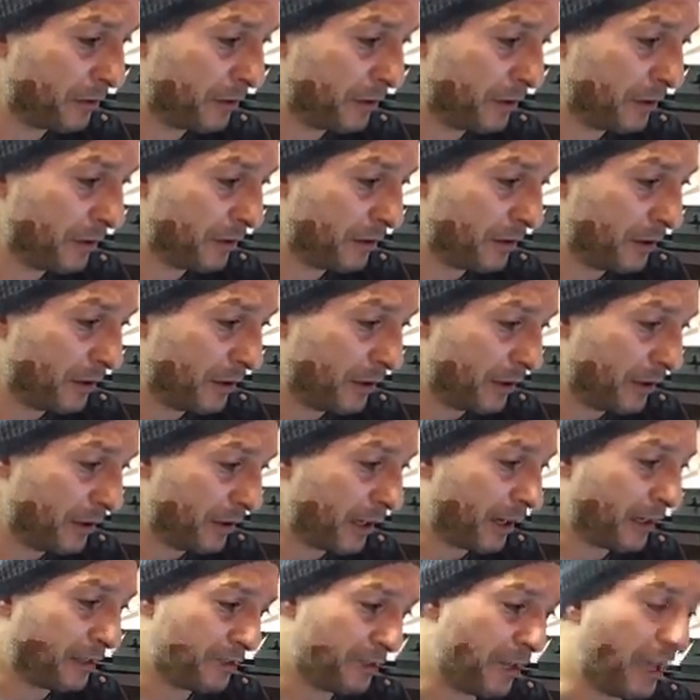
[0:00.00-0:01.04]
Yes, I thought
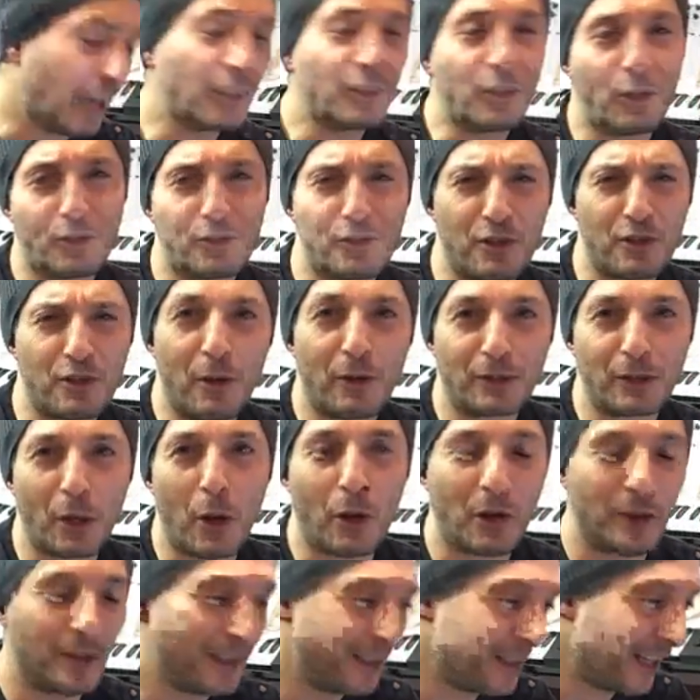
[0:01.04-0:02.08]
so. A tone. Yes.
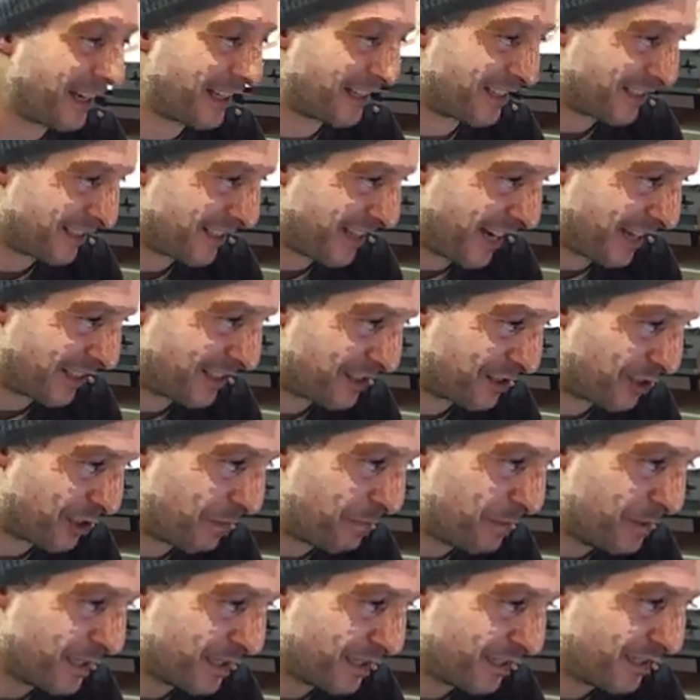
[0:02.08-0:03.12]
Thanks, Jim.
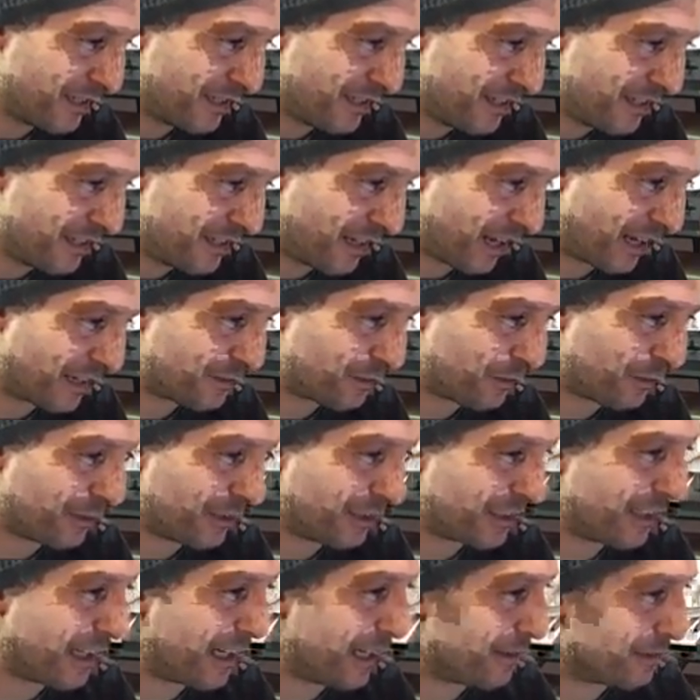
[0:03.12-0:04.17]
Thanks for doing that.
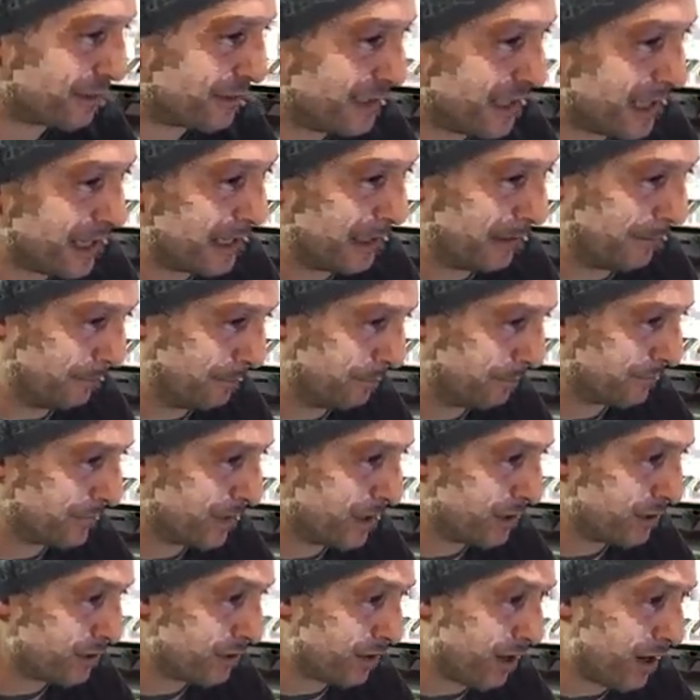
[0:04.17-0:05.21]
Yeah. So
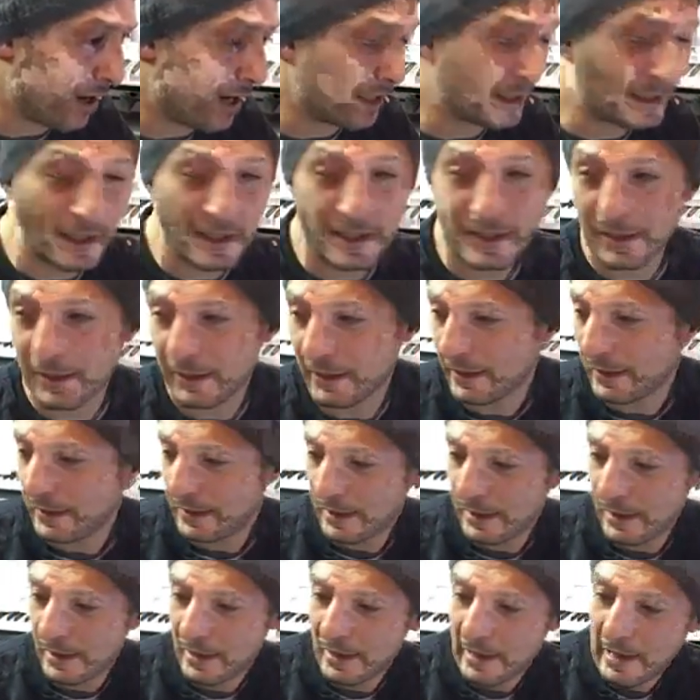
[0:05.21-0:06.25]
I think
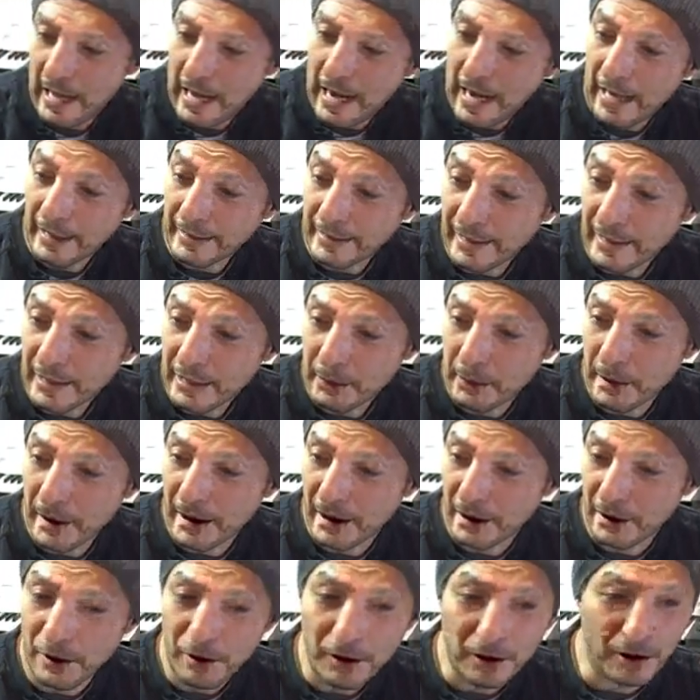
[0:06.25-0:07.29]
it's pretty
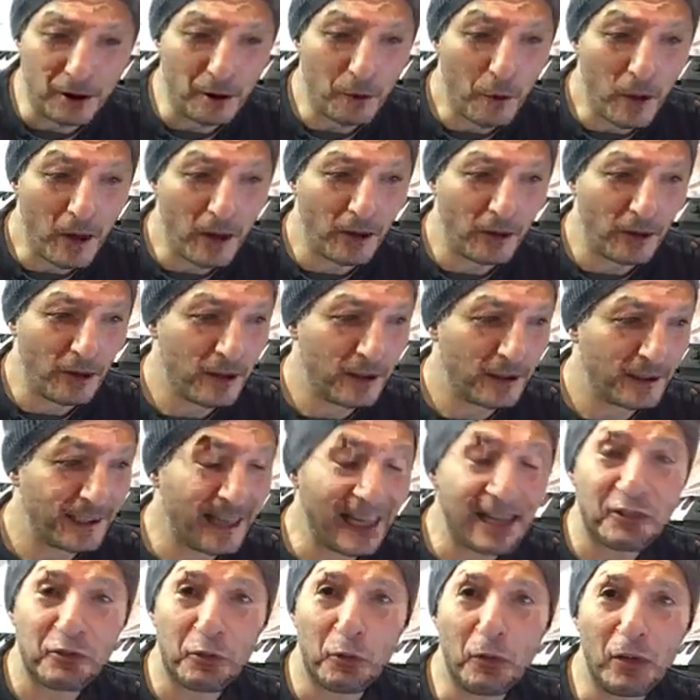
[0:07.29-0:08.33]
good. Well, that's
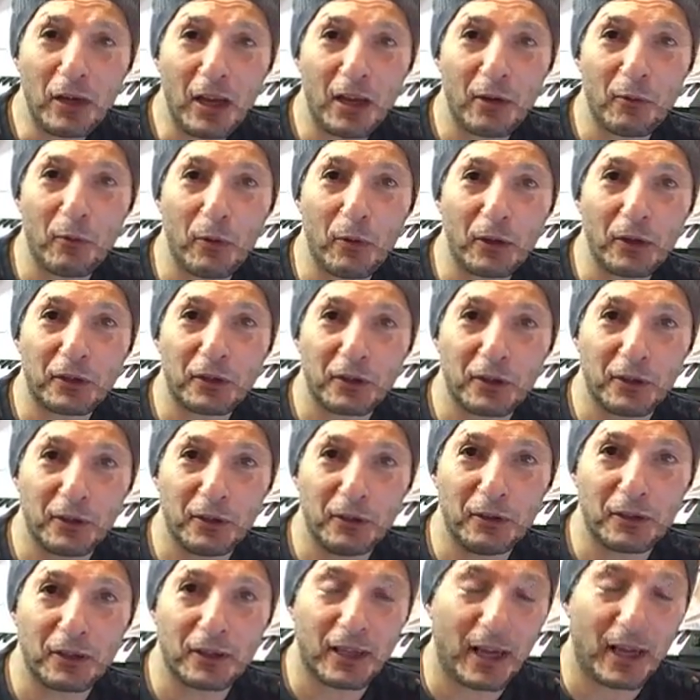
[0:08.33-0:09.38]
all I wanted to do
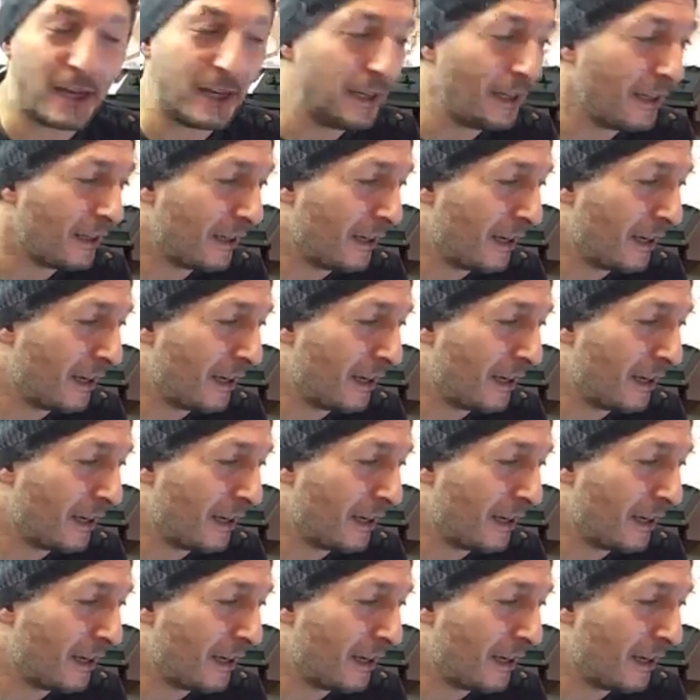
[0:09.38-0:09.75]
today.